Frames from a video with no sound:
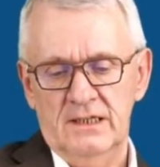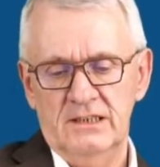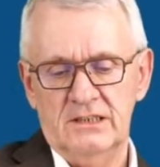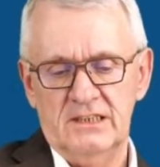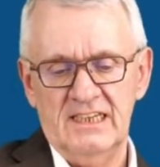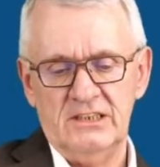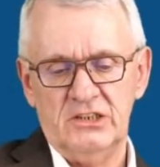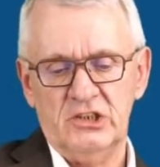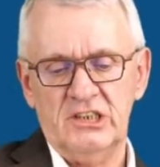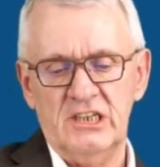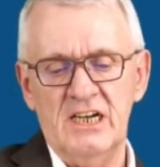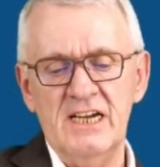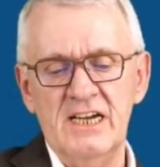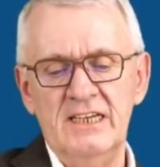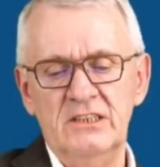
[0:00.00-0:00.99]
Is that
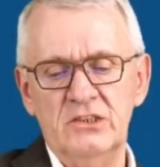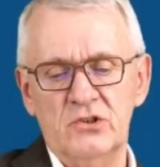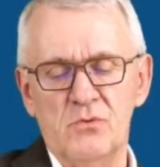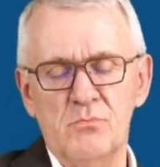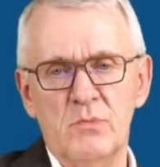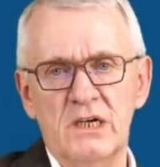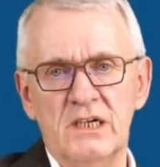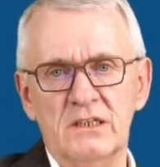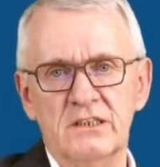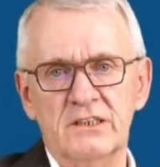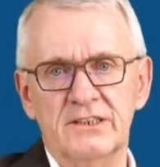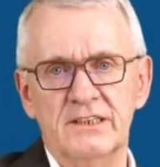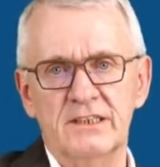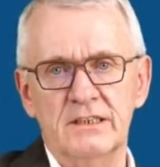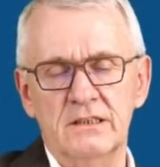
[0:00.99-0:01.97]
science or
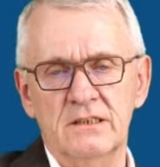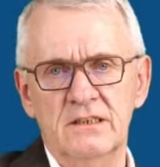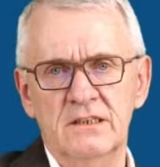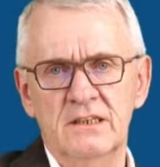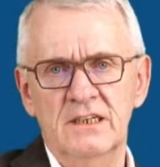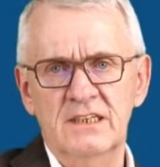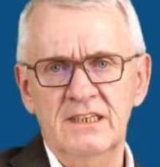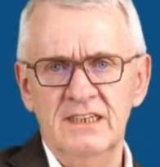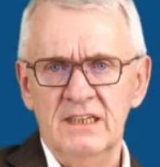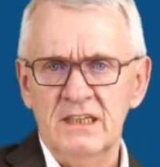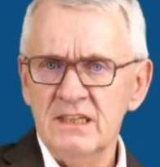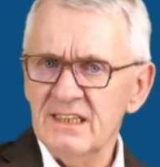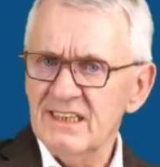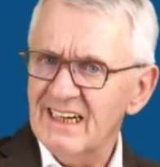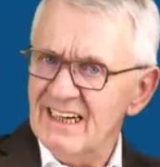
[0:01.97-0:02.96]
marketing?
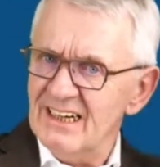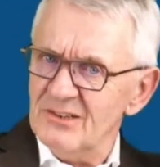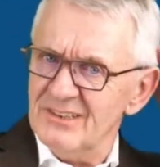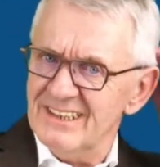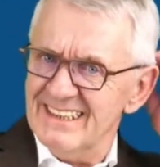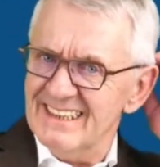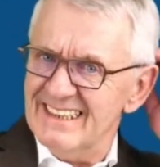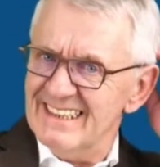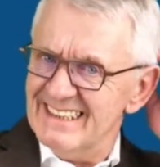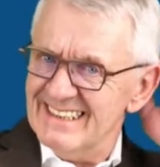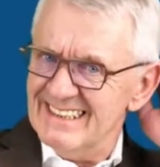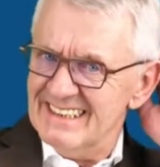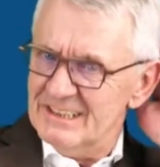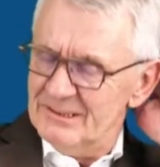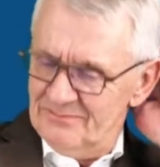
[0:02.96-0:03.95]
Now,
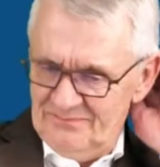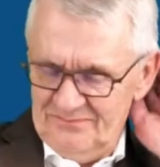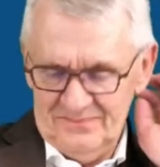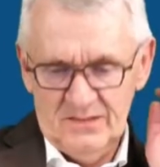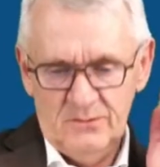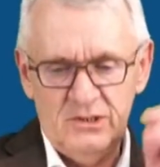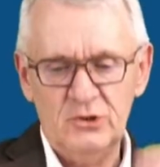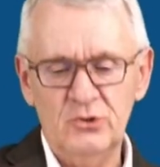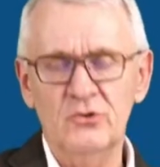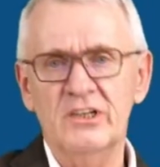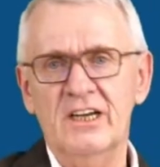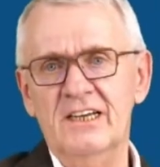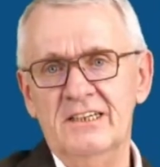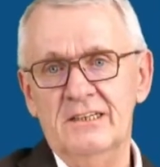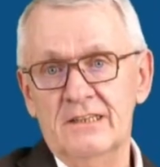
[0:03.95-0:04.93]
what should
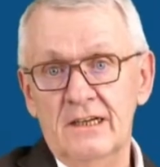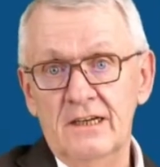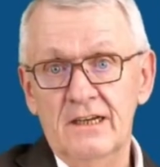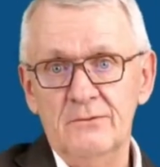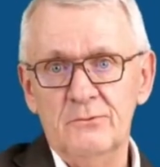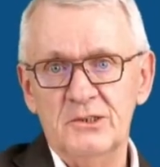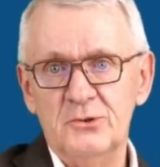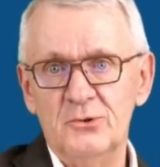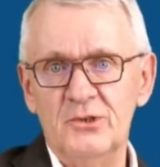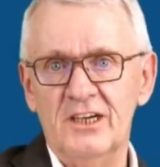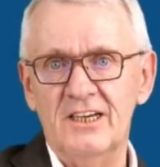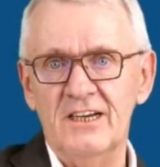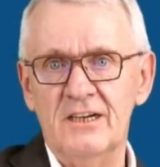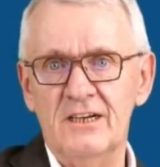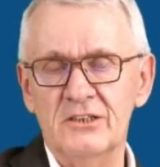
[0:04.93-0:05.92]
what should
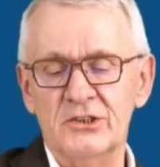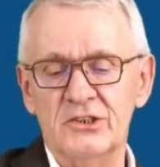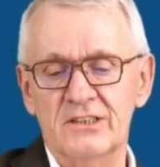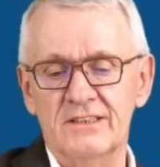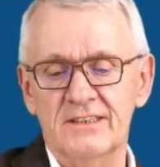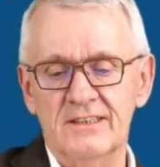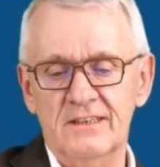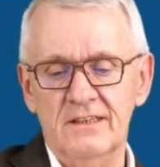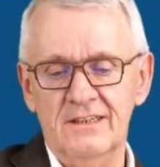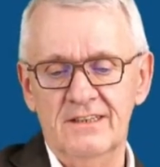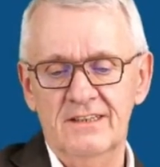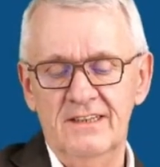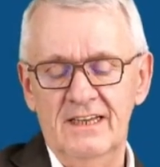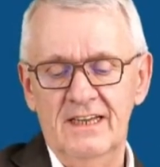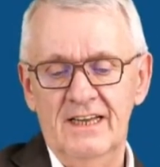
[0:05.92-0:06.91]
I answer here?
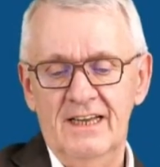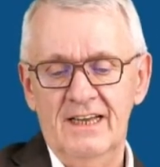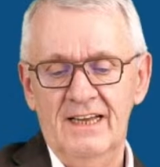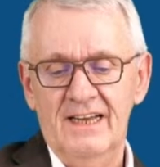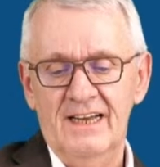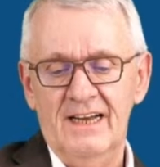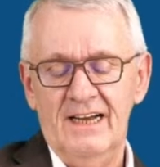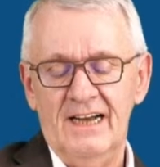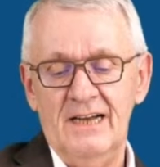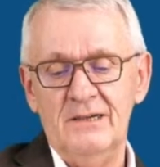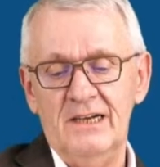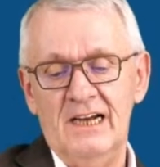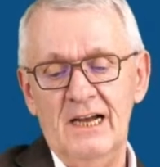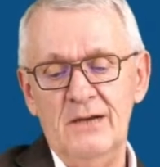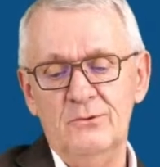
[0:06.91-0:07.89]

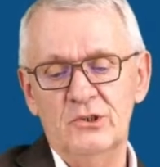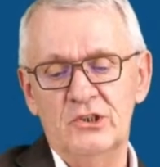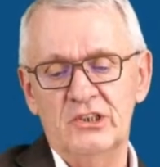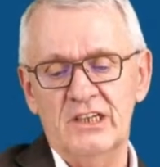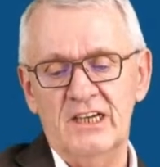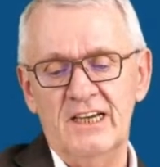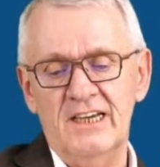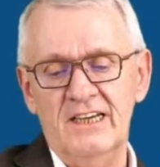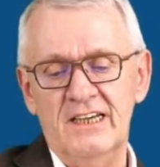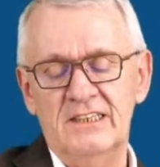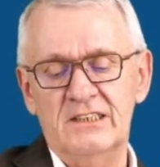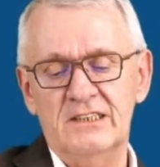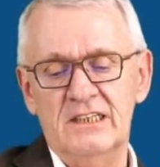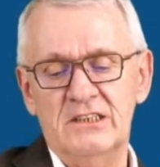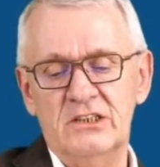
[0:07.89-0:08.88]
I would say
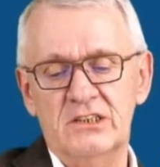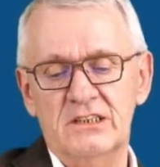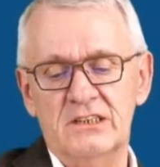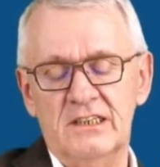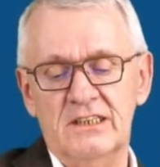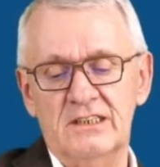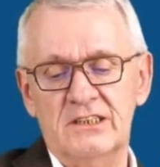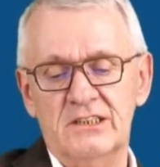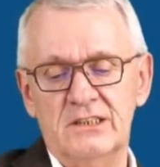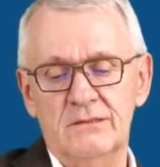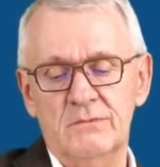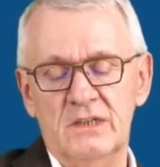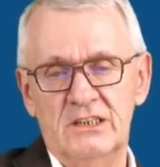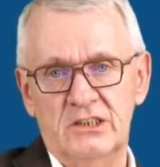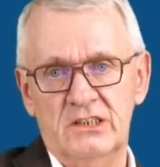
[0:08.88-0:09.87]
it's
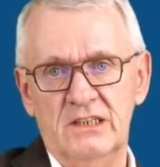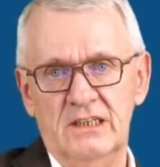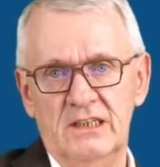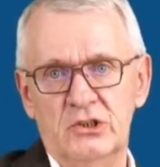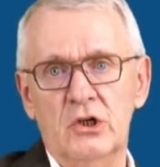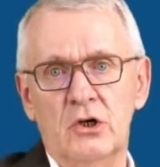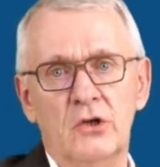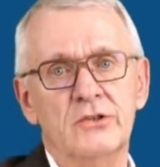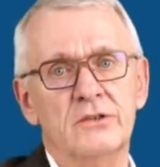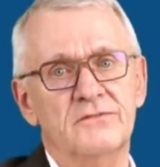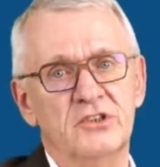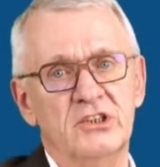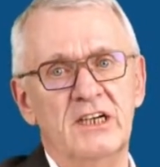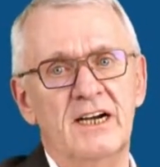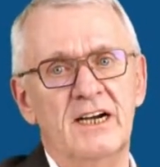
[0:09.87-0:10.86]
a lot
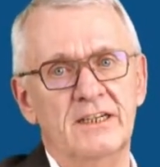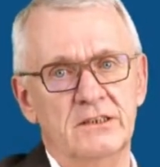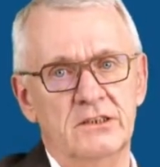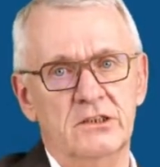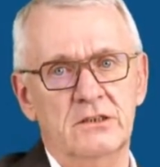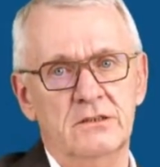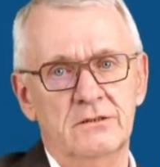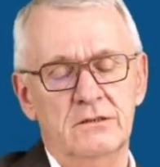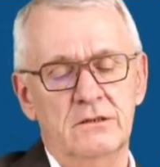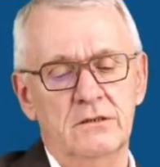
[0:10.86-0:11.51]
of science,